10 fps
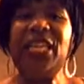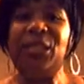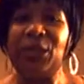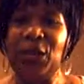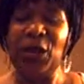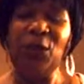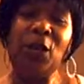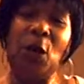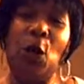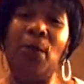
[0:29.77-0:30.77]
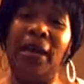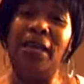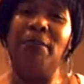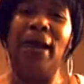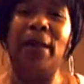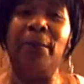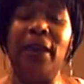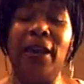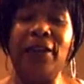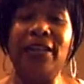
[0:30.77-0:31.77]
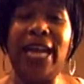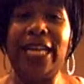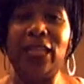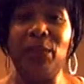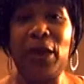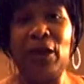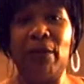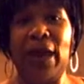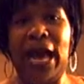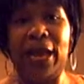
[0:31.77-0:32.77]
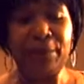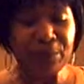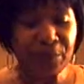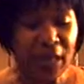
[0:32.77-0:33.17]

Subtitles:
So here we go, making my Paradise Pear Pie.